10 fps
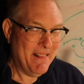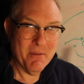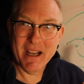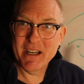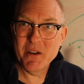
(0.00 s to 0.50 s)

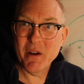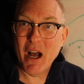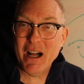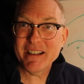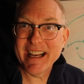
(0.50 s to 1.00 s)
we're going to do it
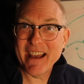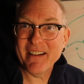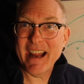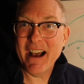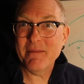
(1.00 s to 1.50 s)
all
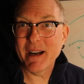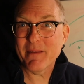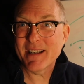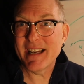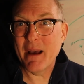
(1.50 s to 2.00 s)
together now, but I'm
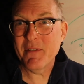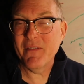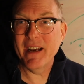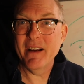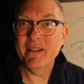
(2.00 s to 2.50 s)
going to stop the
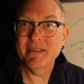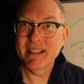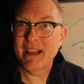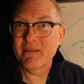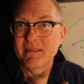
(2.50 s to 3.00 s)
video
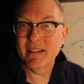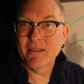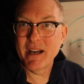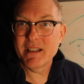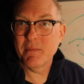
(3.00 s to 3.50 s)
and
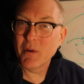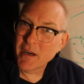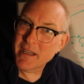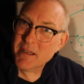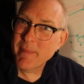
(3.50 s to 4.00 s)
erase the
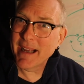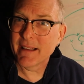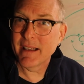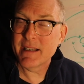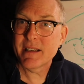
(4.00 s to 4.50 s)
board and just make a
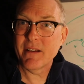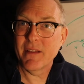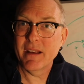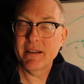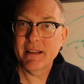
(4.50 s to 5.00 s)
list so
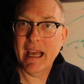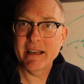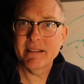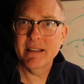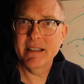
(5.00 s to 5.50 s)
that